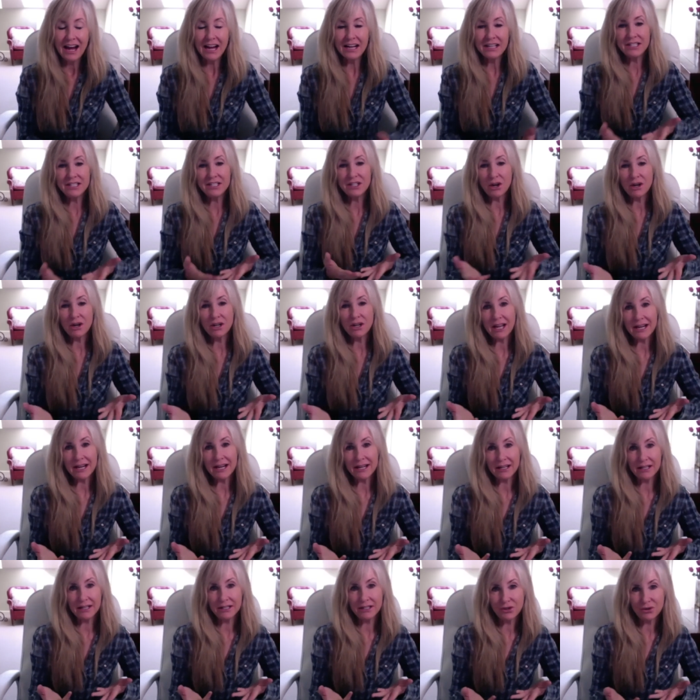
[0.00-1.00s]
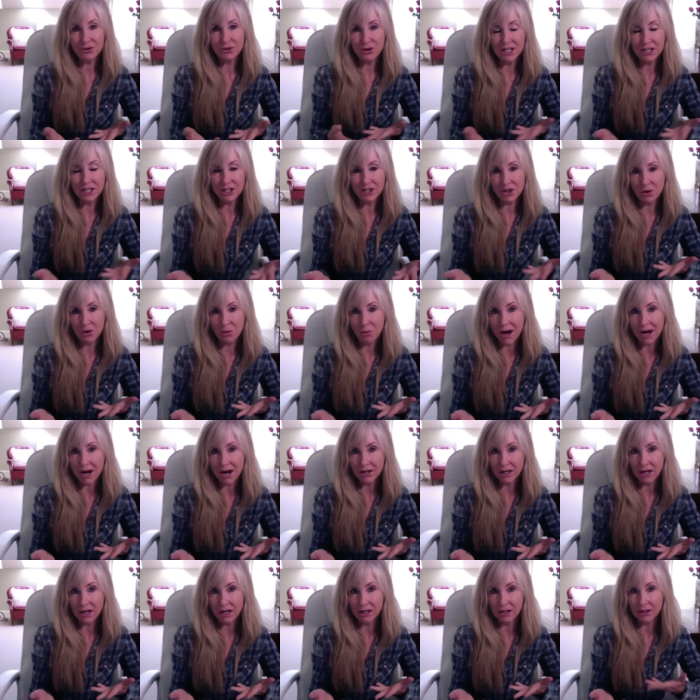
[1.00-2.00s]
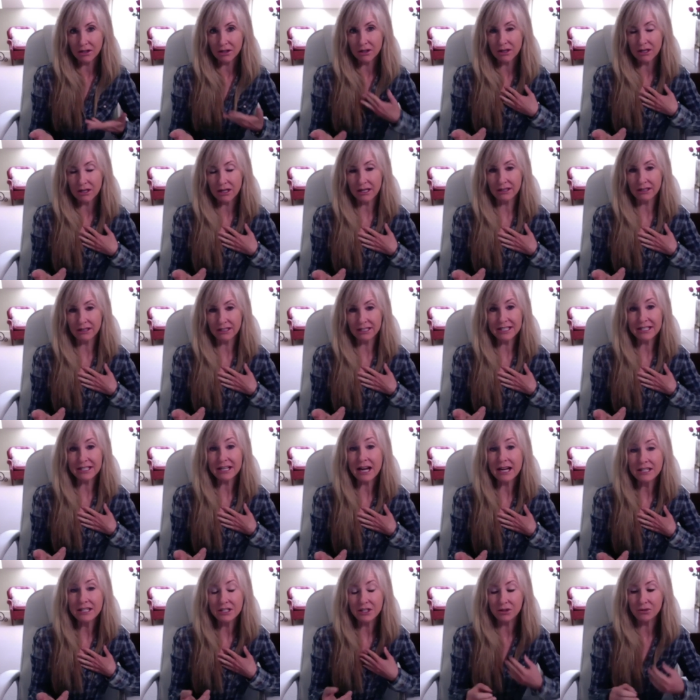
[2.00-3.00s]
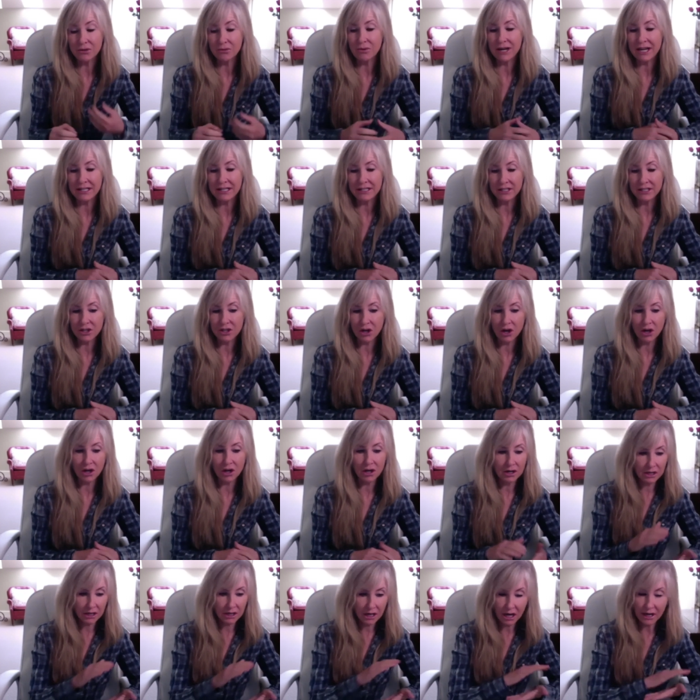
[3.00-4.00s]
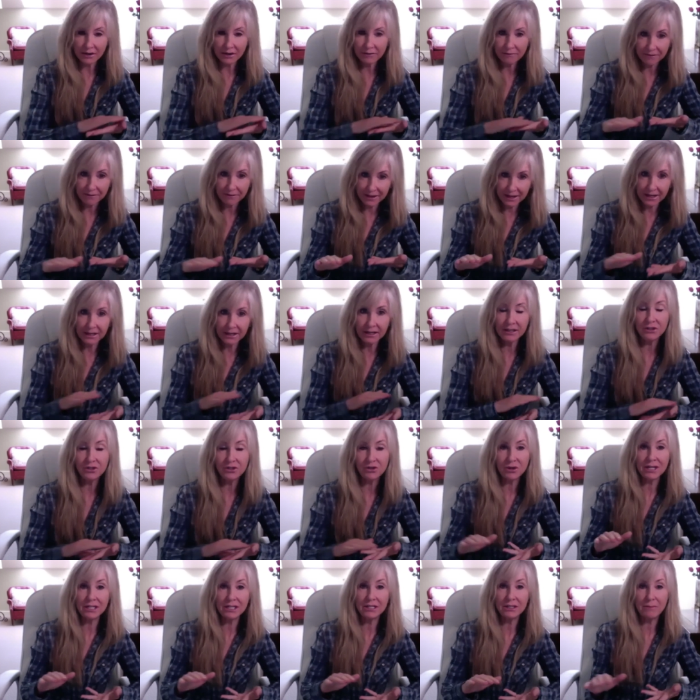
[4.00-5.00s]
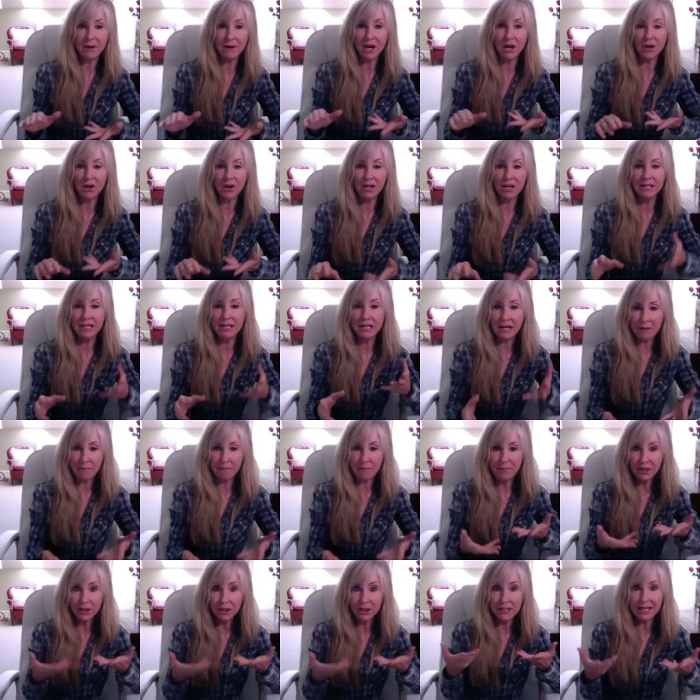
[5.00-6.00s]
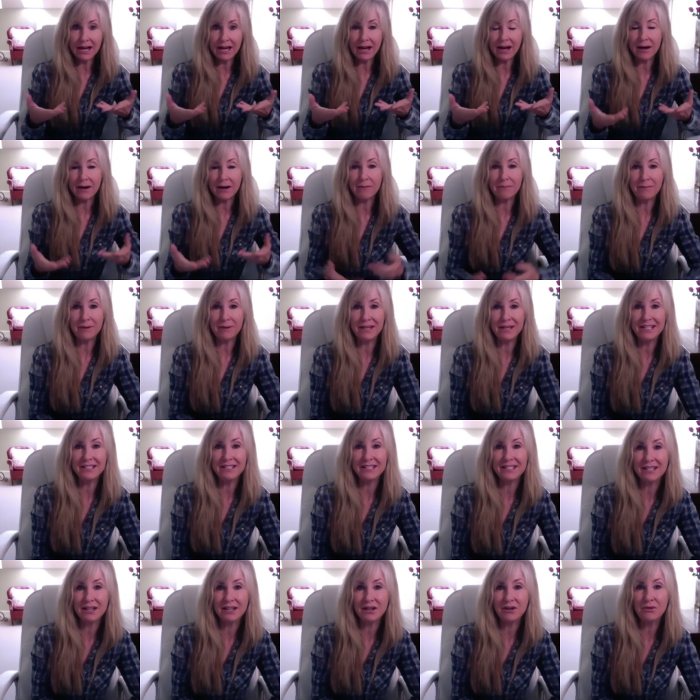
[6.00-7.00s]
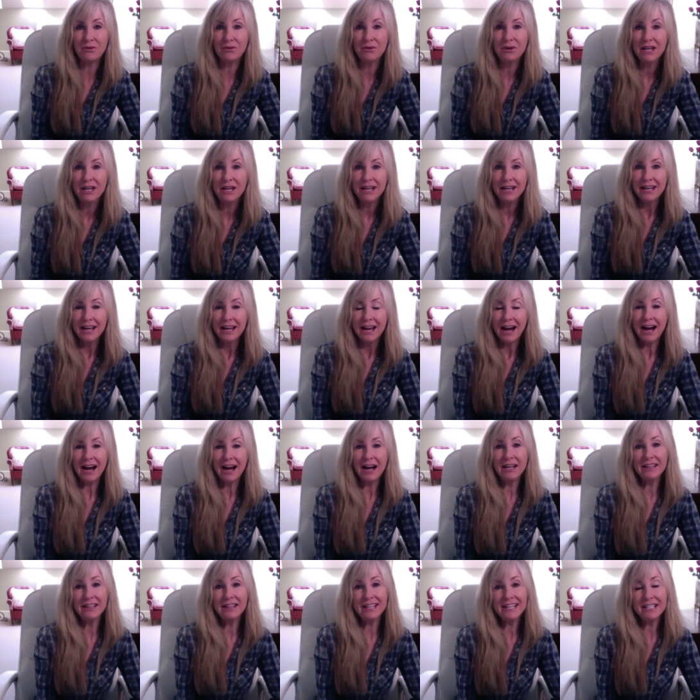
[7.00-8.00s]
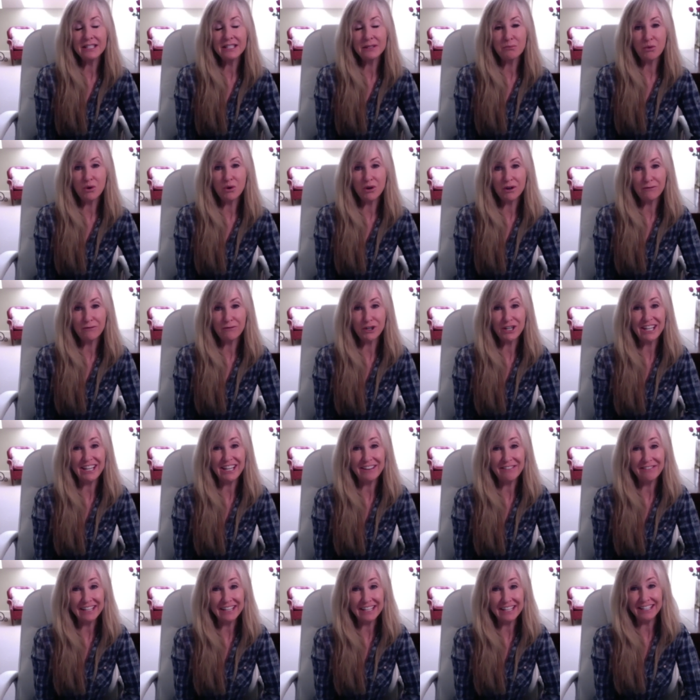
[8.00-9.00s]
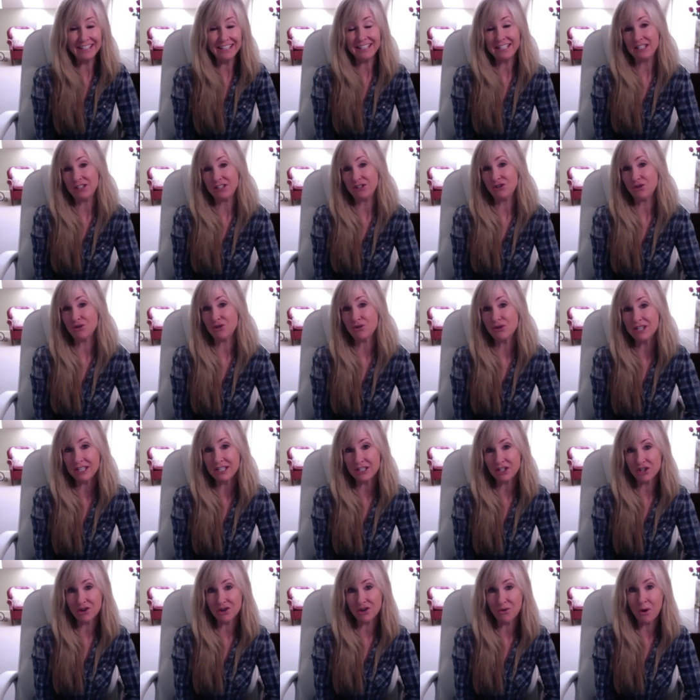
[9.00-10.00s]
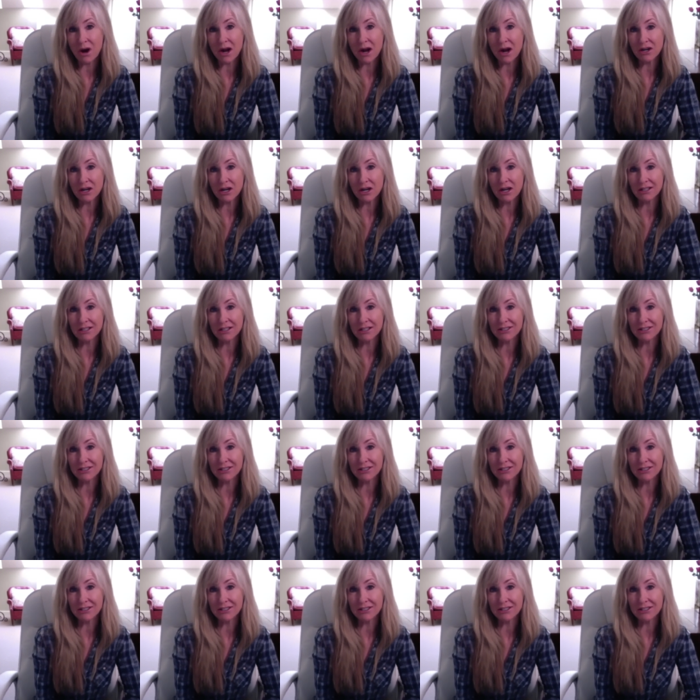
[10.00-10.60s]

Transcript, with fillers: I start uh, like a traditional watercolor, at least I do when I start, kind of thin and transparent, and then I build it up. And so I think it's more forgiving than a traditional watercolor.